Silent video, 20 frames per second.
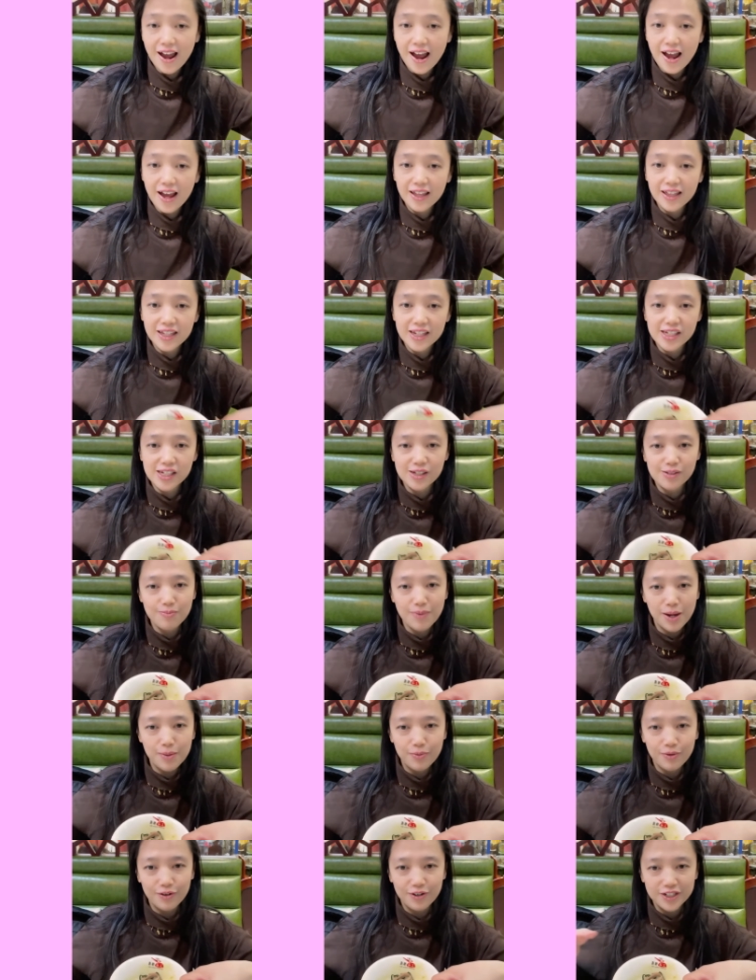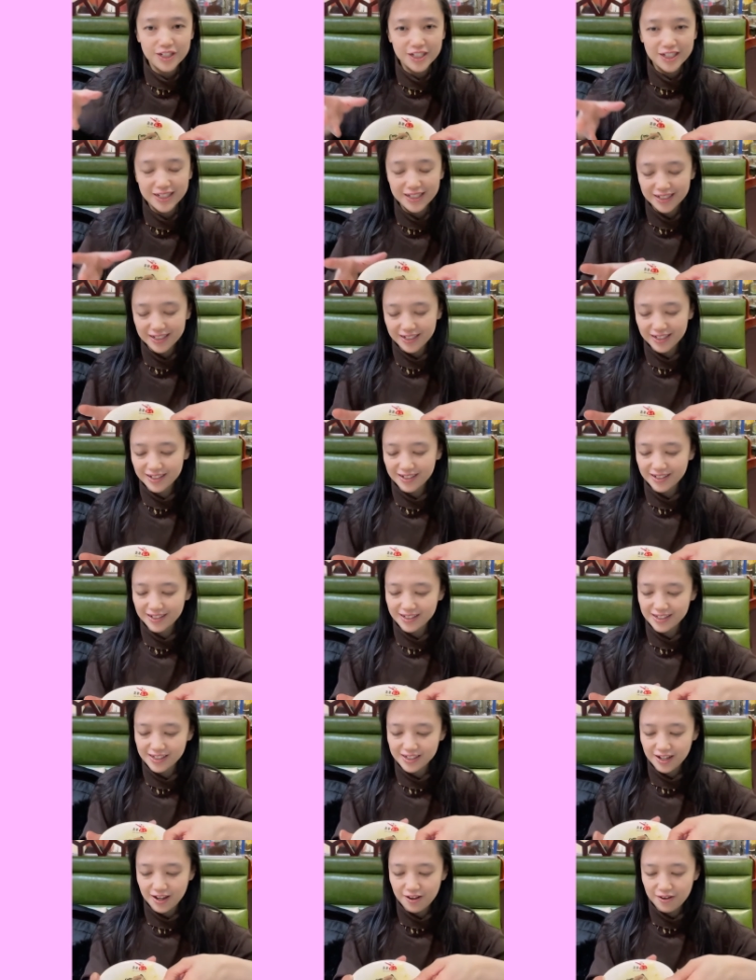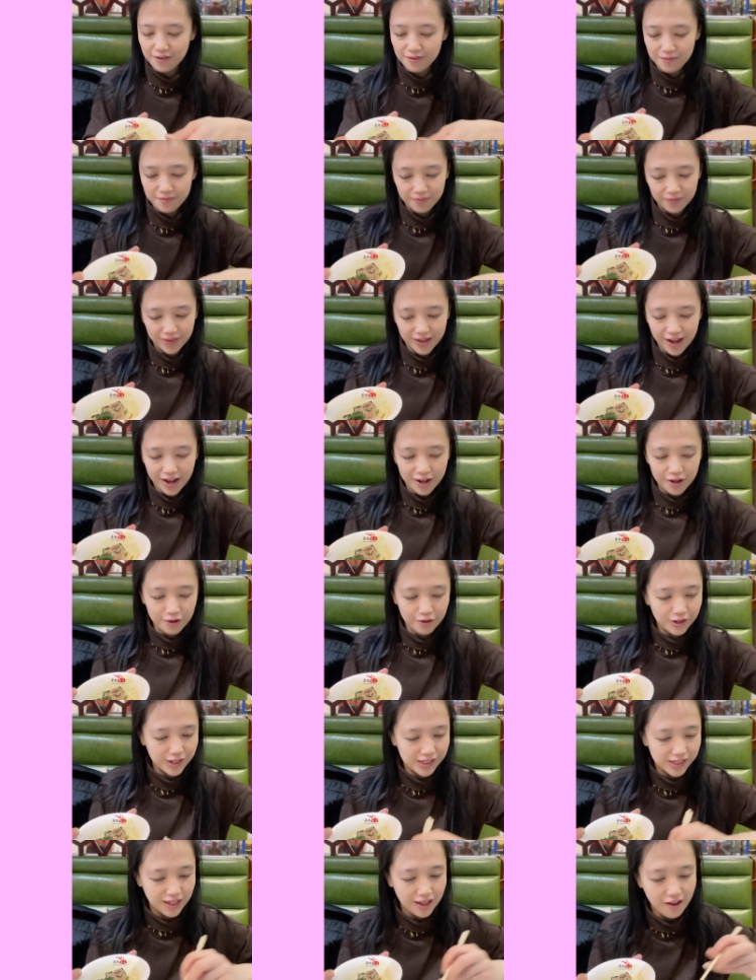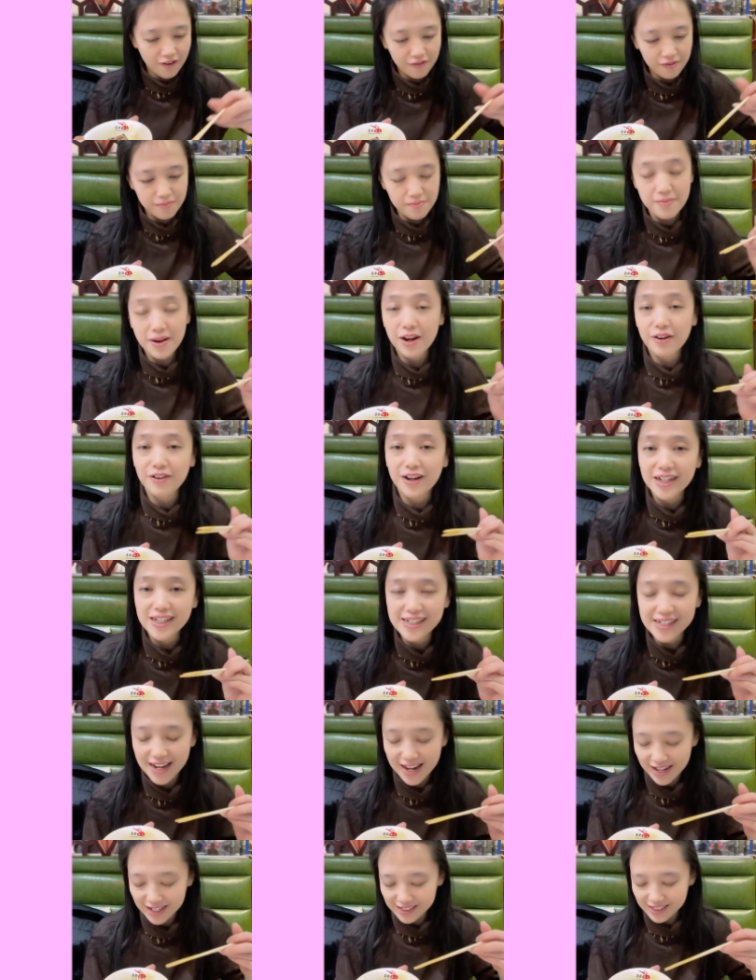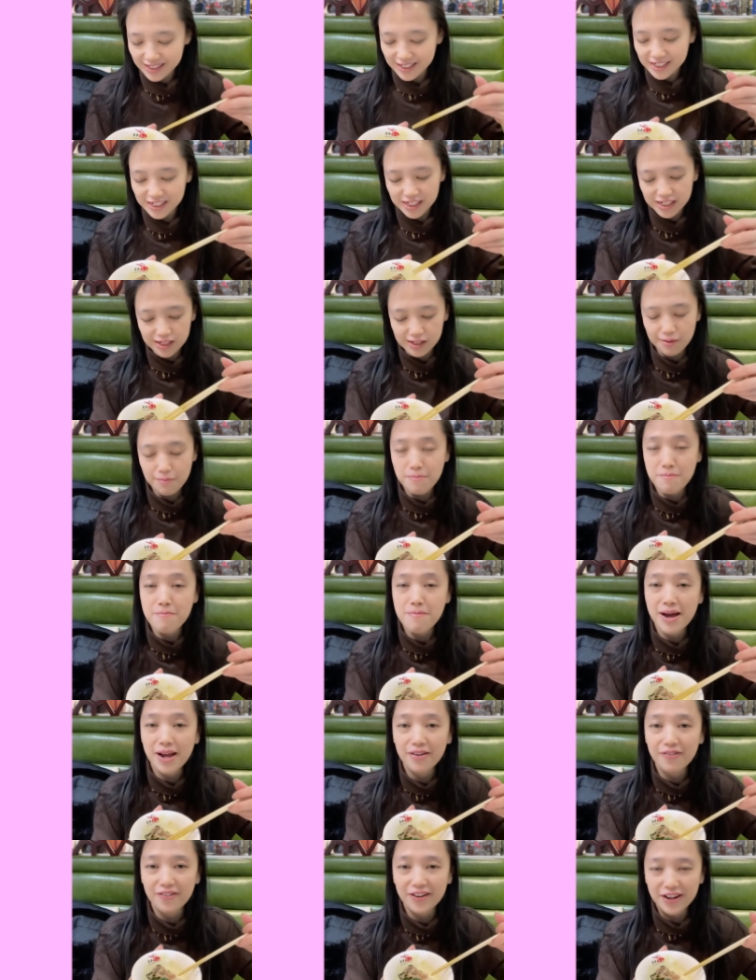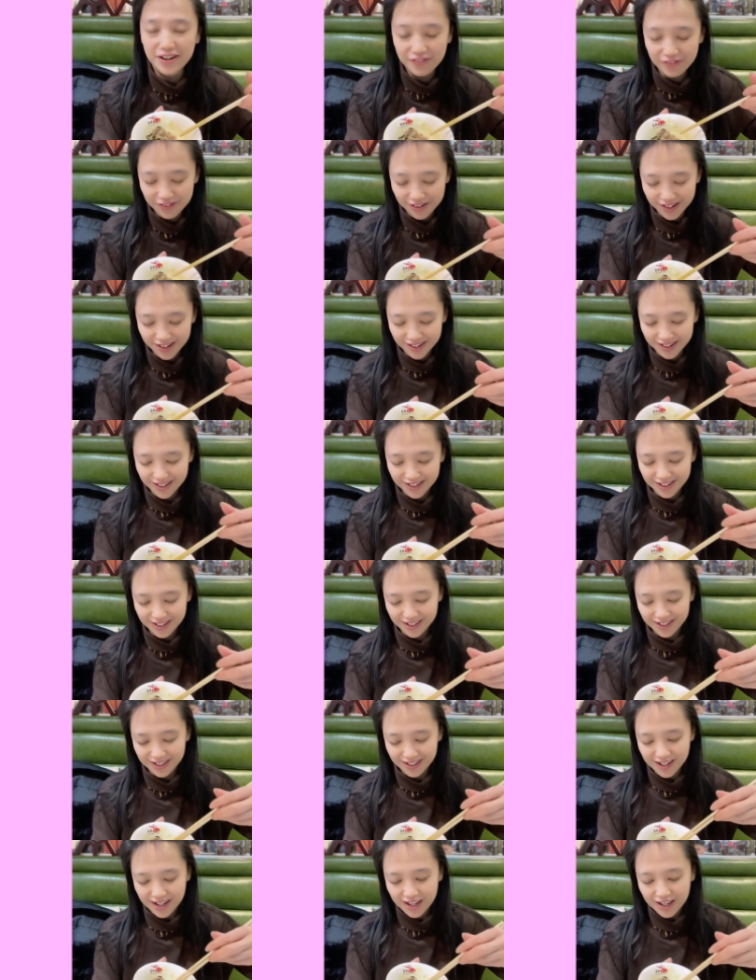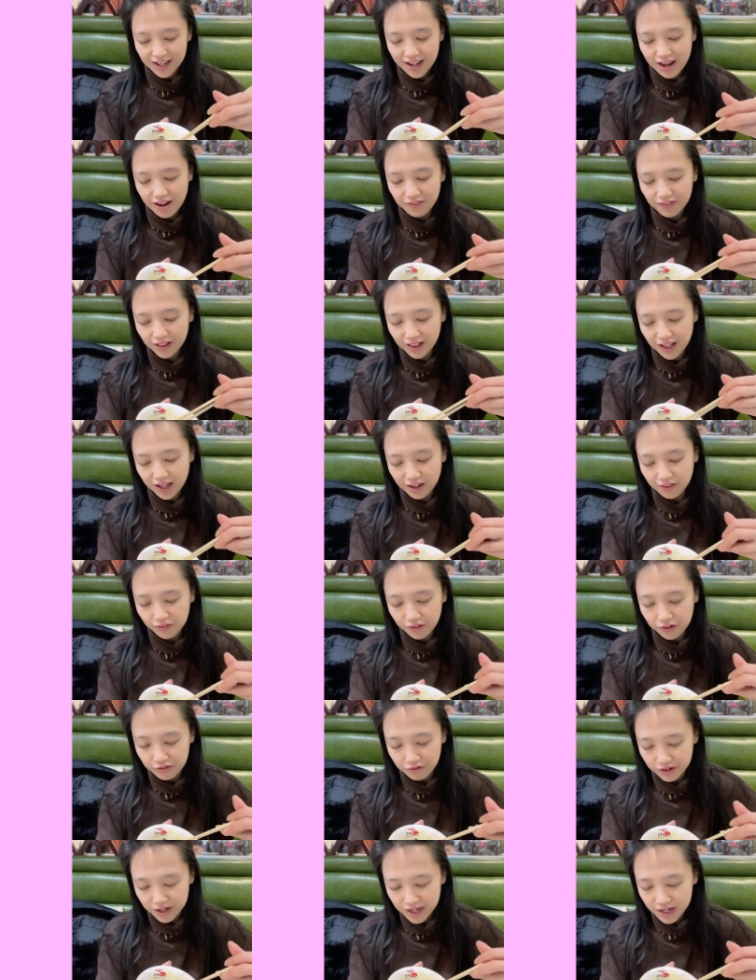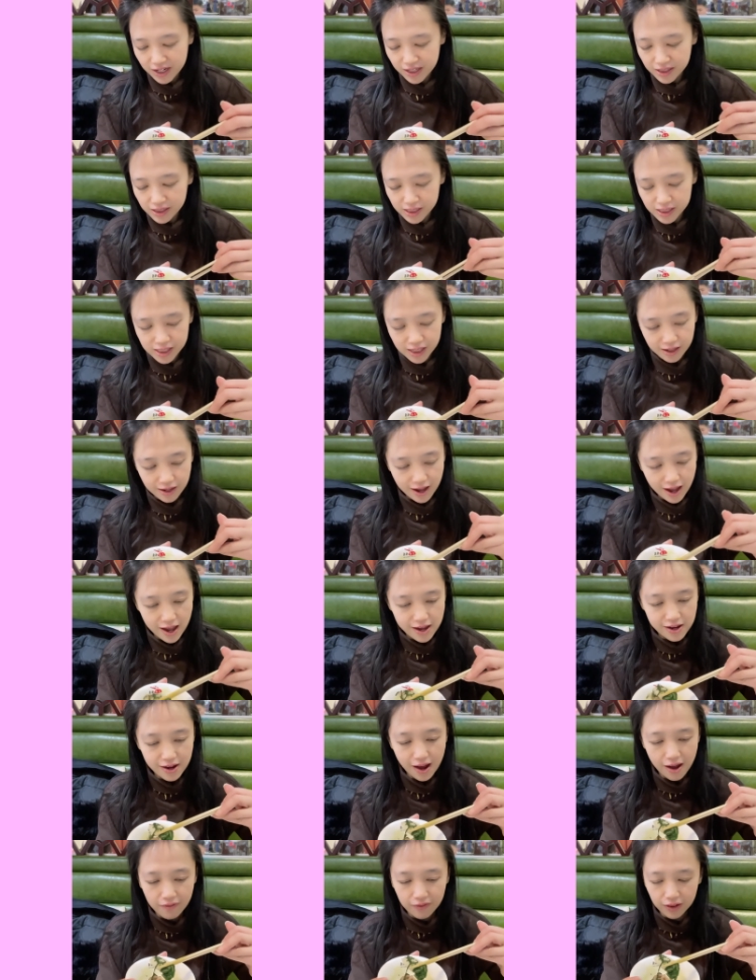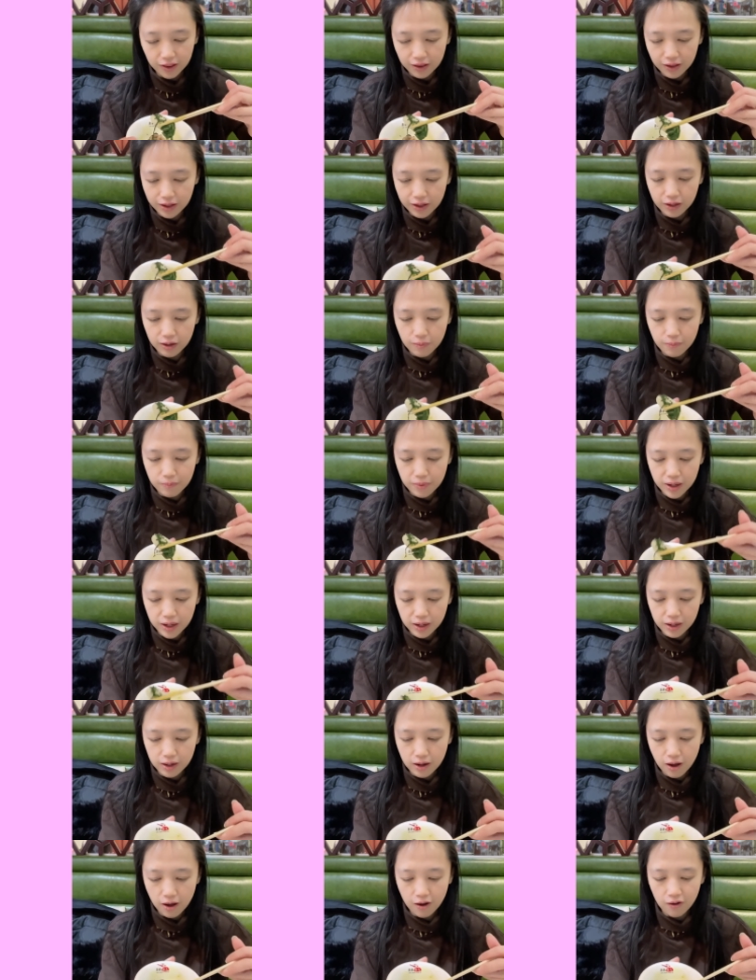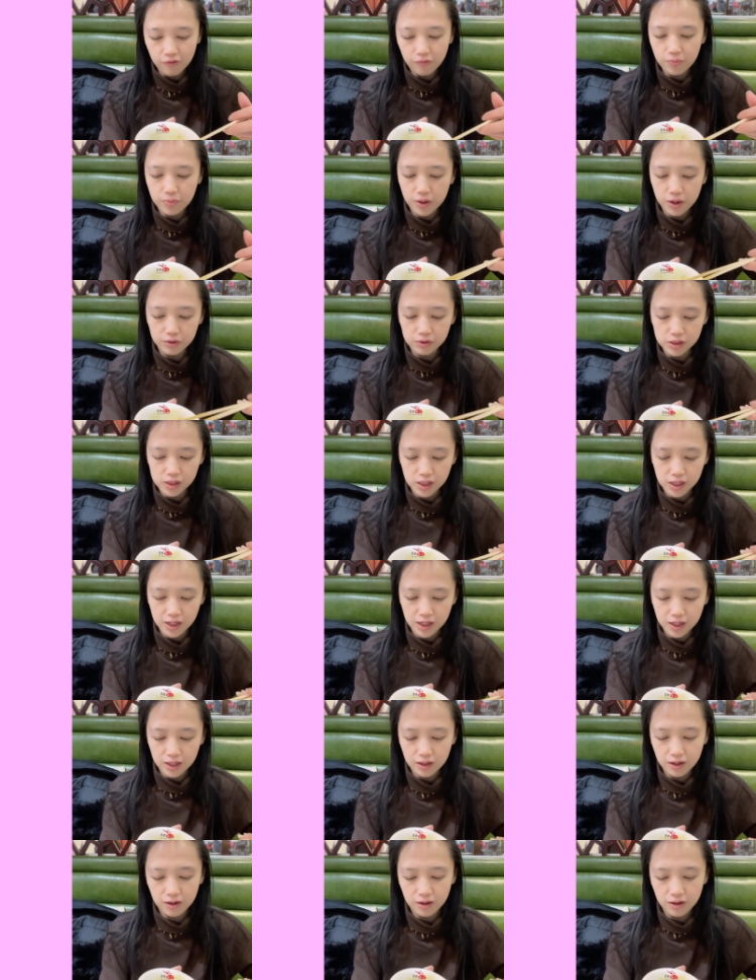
And this is my portion. I always love my rice cakes. This is my favorite. You have a lot of greens and you have a little bit of protein.